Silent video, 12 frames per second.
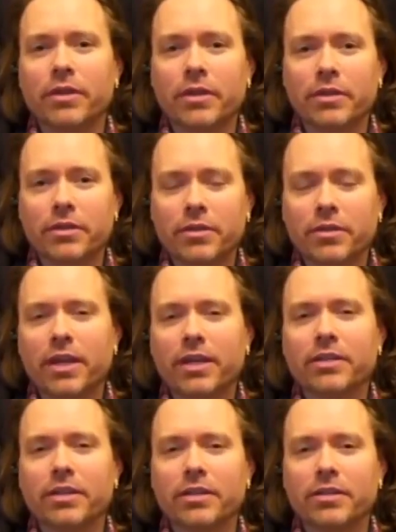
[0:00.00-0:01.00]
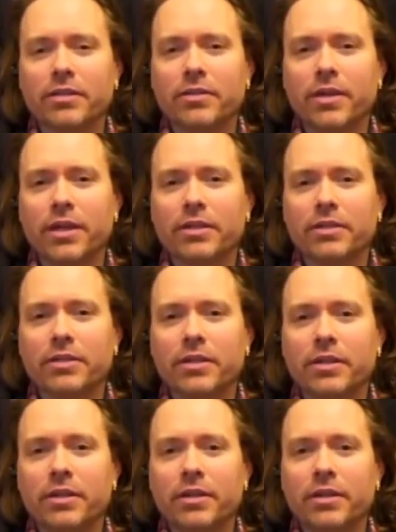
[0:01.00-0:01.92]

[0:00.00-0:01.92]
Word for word: and they start testing in two days.